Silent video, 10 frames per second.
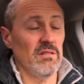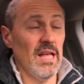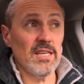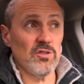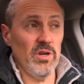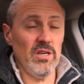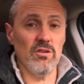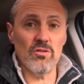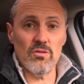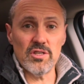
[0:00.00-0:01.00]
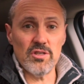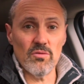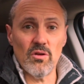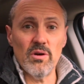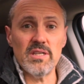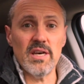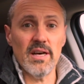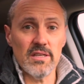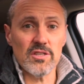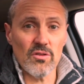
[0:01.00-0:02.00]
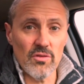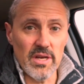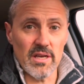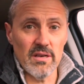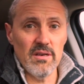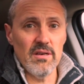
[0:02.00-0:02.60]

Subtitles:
Last week you told us you were going to Ellis Creek.